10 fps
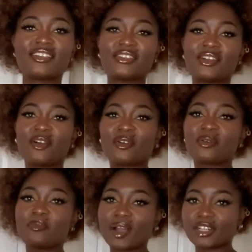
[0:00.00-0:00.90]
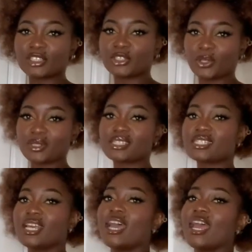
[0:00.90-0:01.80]
you know, biker shorts.
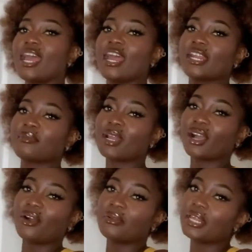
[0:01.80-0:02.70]
And I'm not going